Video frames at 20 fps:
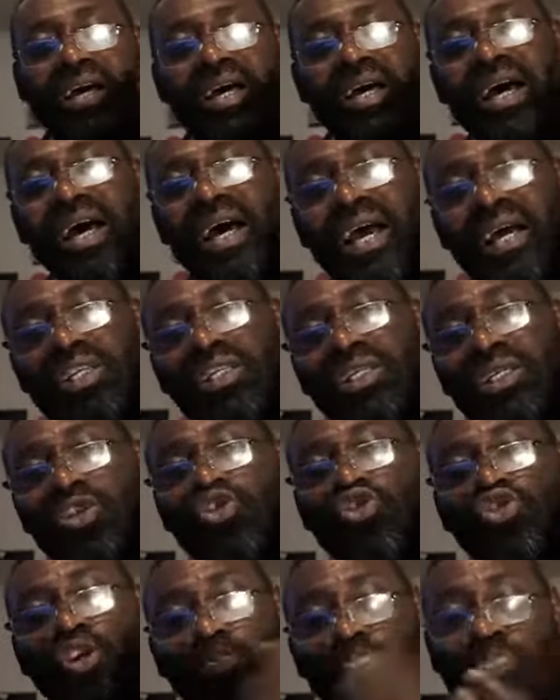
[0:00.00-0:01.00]
and
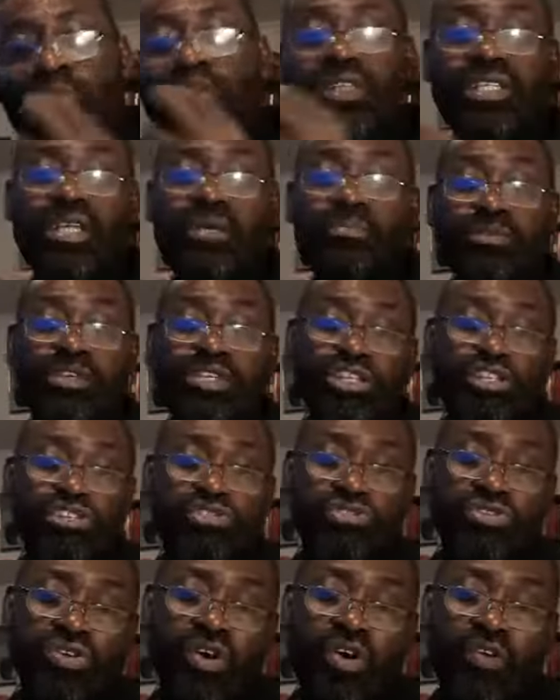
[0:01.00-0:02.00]
support the
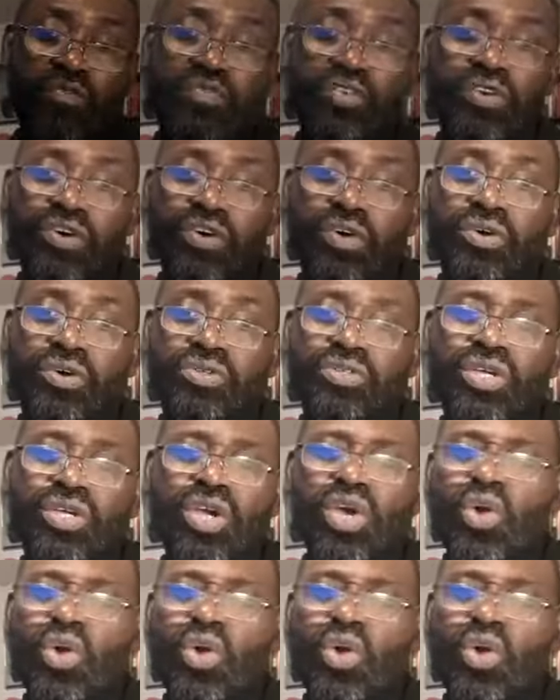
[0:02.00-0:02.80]
ministry of God.